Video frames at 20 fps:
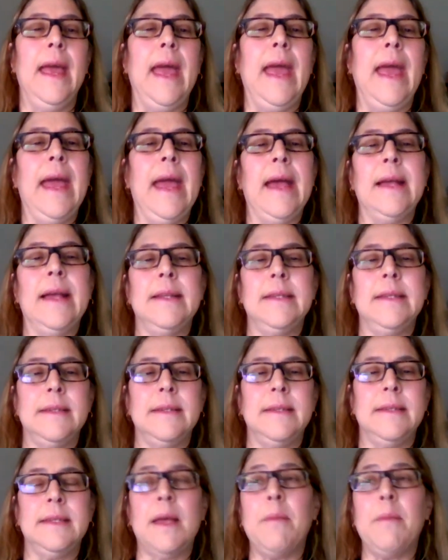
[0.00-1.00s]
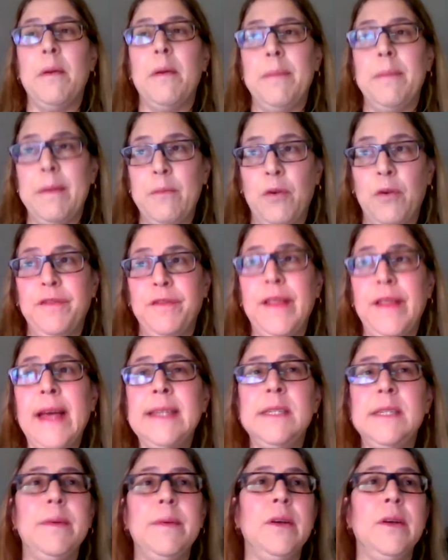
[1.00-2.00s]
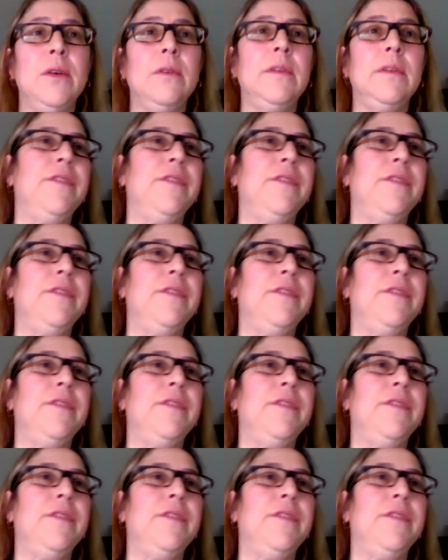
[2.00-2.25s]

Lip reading: And some are a bit more flexible.